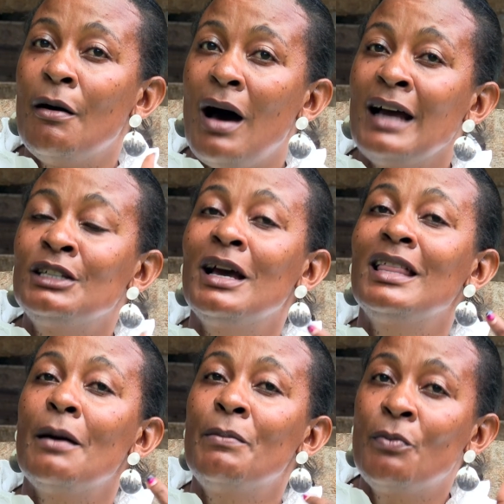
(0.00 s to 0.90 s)
Actually,
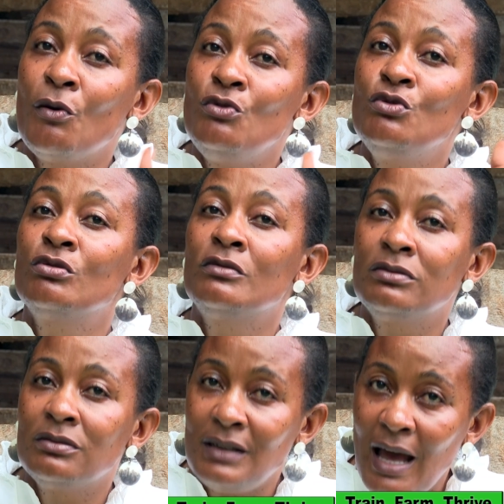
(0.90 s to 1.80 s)
the people who look
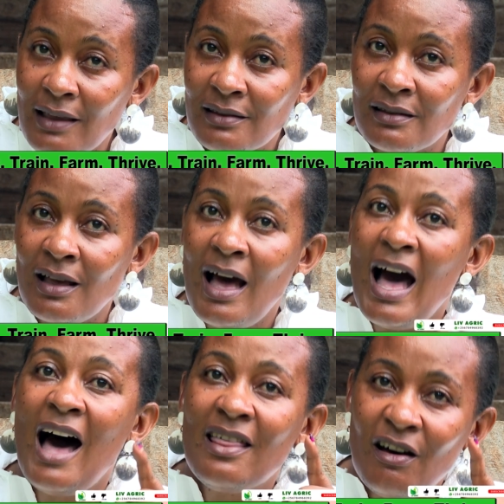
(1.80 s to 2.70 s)
nice
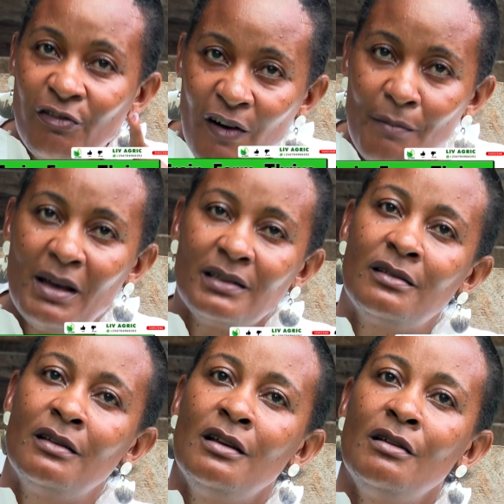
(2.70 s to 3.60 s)
are the farmers,
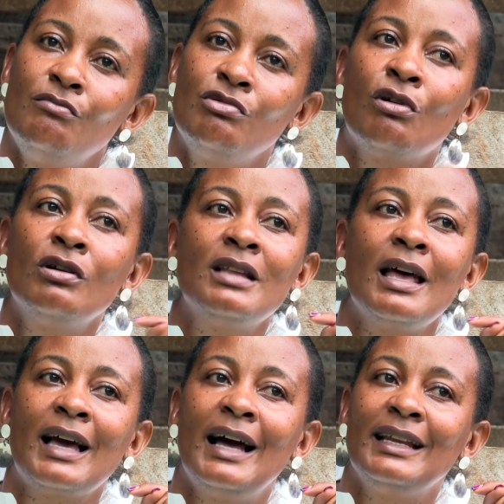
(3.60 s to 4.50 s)
because I
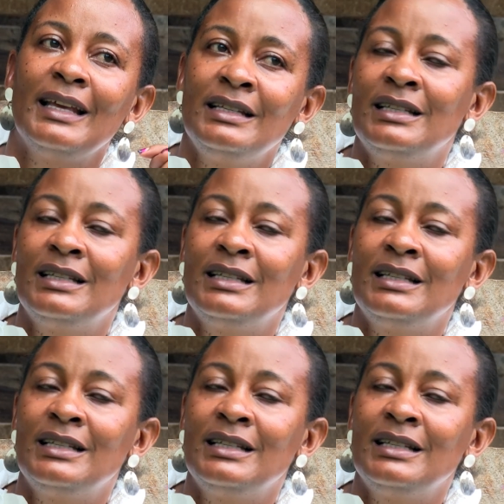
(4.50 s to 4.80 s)
can eat